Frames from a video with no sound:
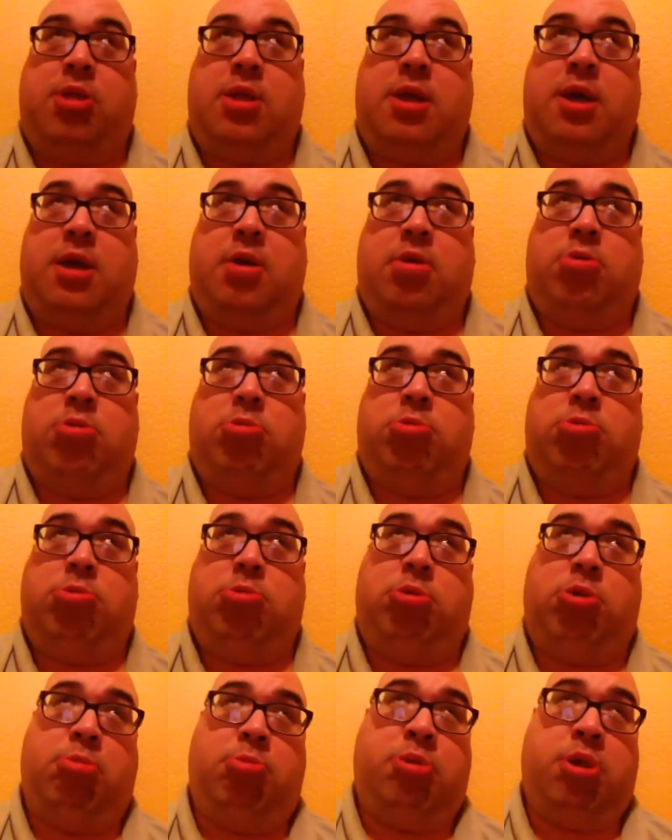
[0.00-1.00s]
that good or
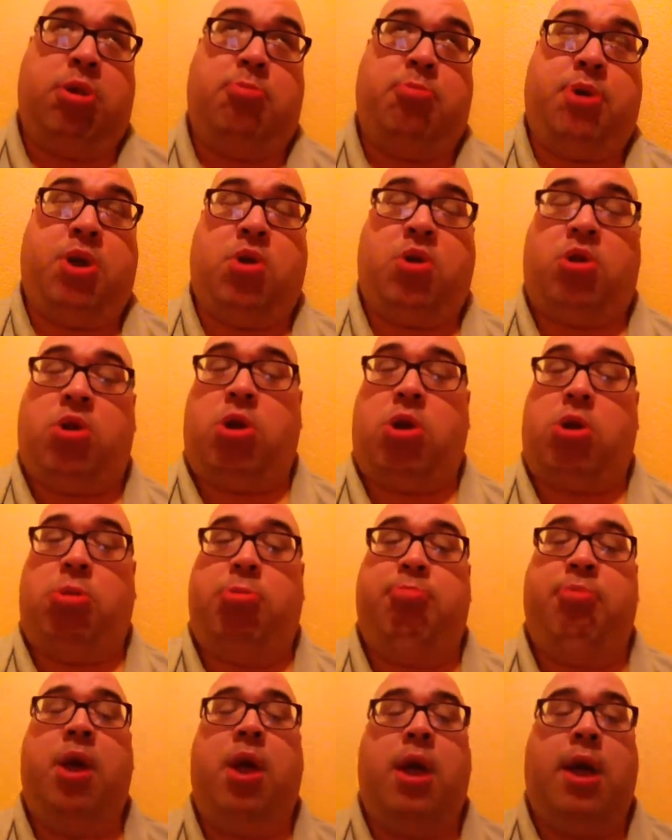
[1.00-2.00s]
can't be that bad, I don't know.
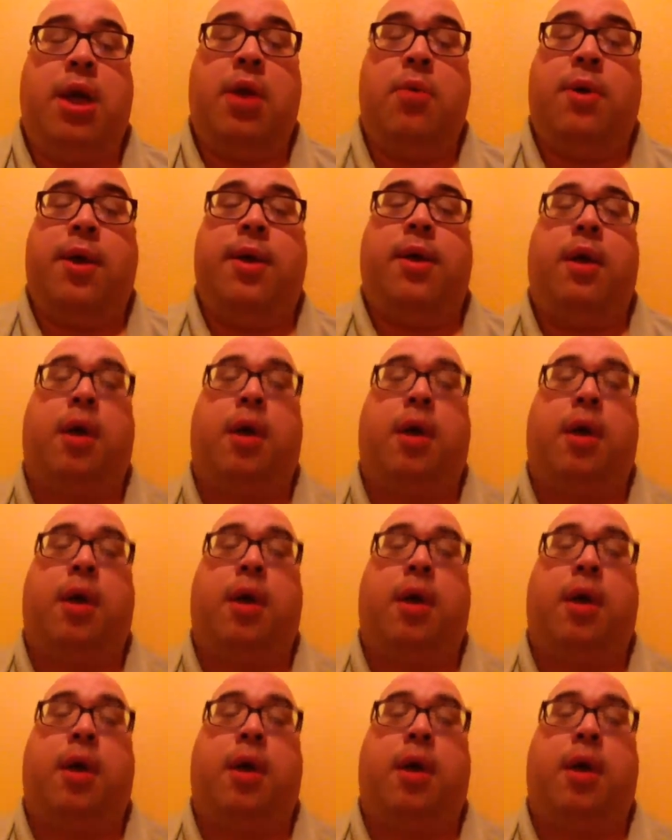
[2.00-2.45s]
Anyway,